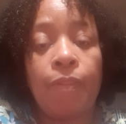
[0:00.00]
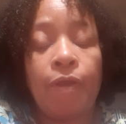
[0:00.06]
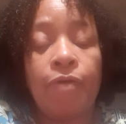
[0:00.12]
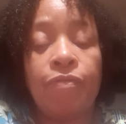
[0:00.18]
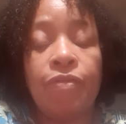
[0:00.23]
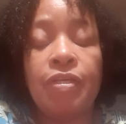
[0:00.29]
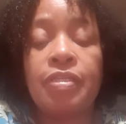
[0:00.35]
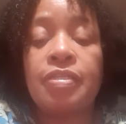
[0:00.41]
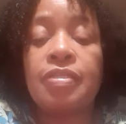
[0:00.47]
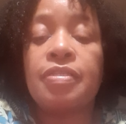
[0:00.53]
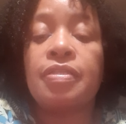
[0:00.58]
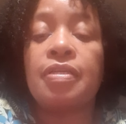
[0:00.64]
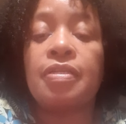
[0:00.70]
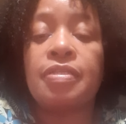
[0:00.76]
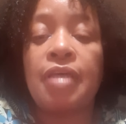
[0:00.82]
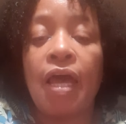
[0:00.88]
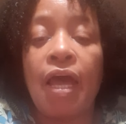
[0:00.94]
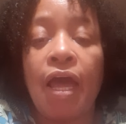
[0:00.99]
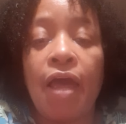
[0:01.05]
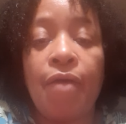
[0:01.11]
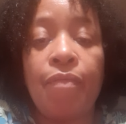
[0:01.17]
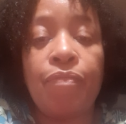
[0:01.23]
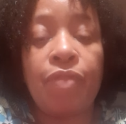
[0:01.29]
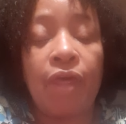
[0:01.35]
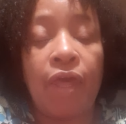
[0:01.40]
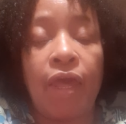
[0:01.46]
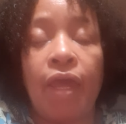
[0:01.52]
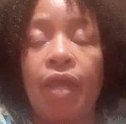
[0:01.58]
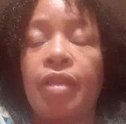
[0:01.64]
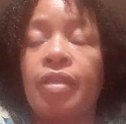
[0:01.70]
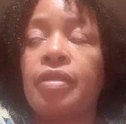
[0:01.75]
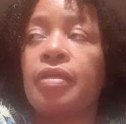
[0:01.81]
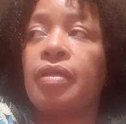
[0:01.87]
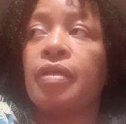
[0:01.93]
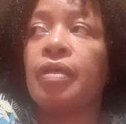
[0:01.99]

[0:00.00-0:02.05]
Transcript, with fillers: this is the time that